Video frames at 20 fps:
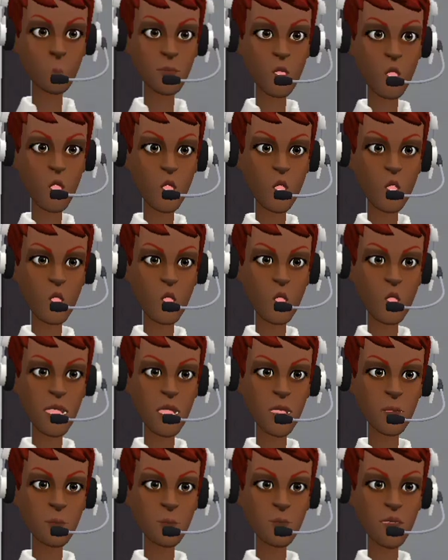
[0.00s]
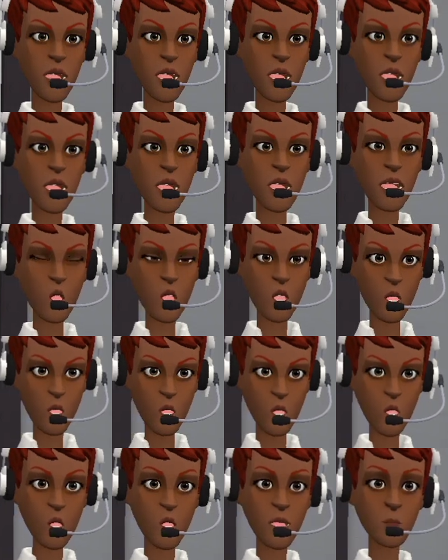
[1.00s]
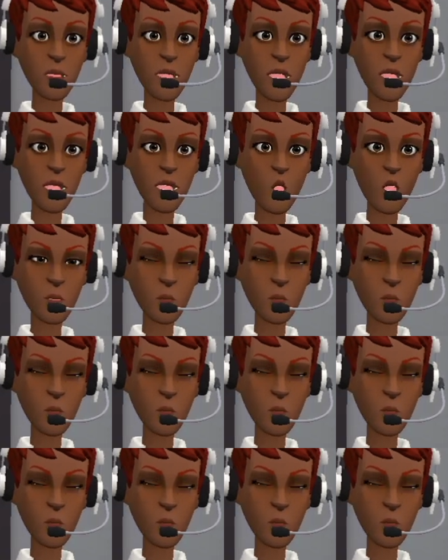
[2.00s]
The woman waiting is Mrs. Lauren Livingston.